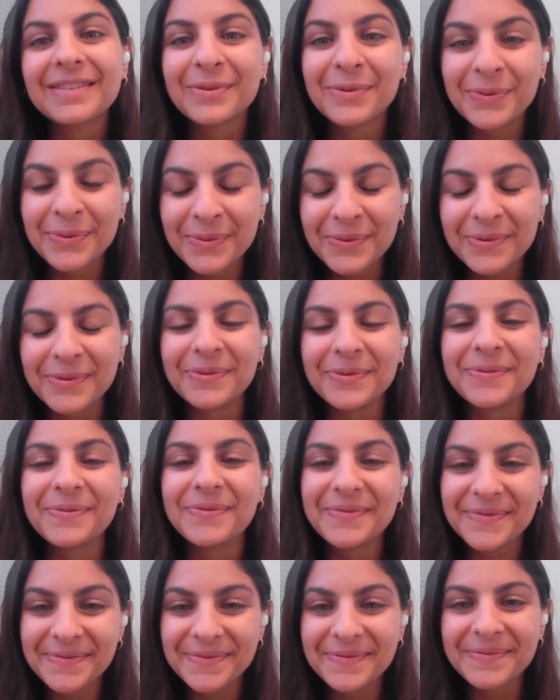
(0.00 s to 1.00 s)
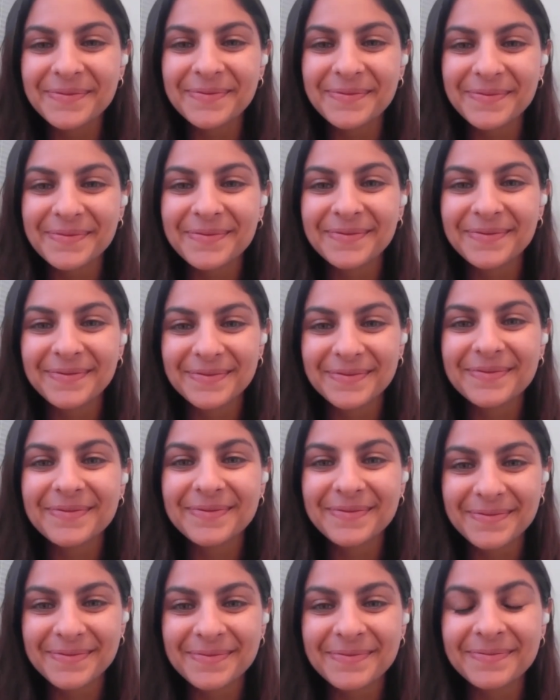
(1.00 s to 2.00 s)

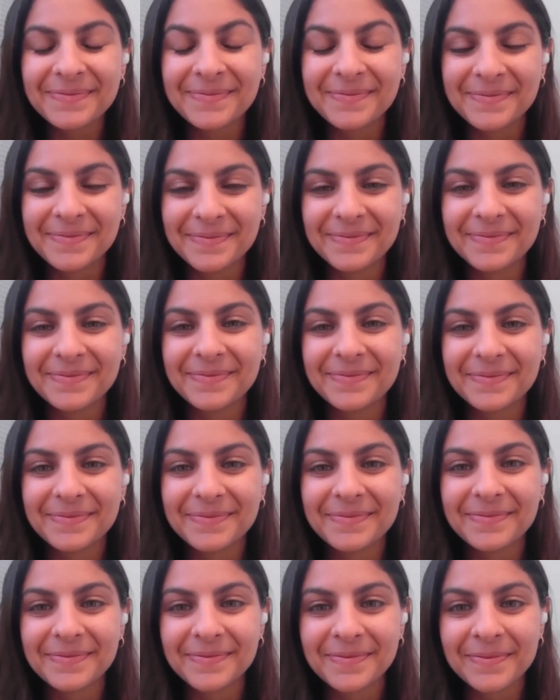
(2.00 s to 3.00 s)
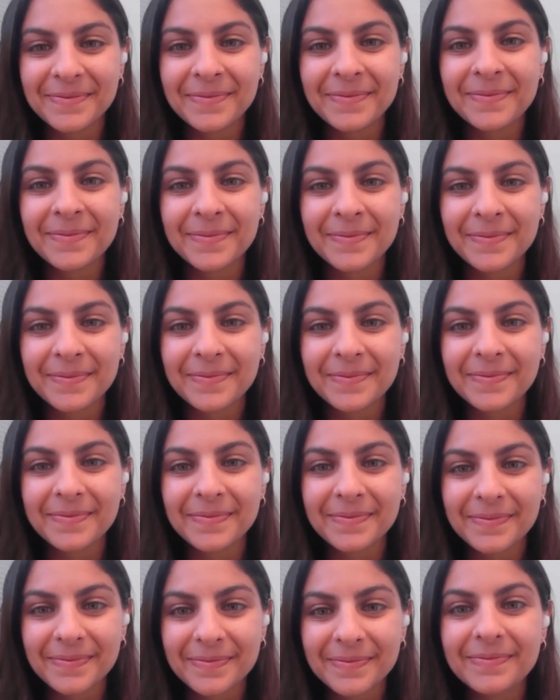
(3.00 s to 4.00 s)

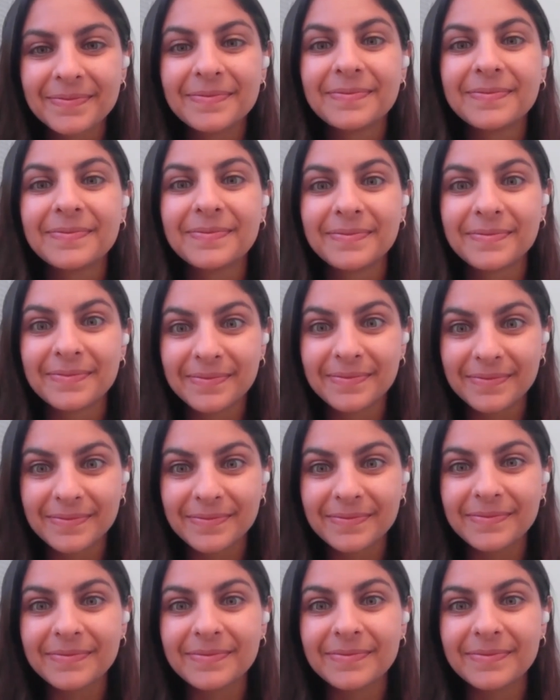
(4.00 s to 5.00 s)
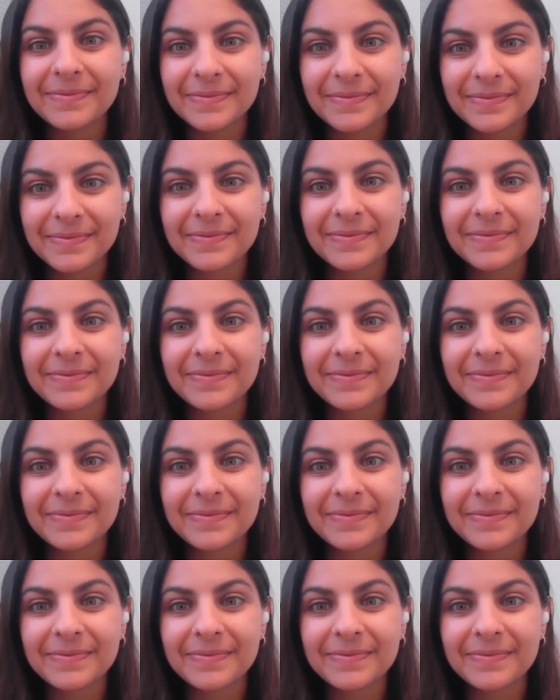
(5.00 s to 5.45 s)
(not speaking)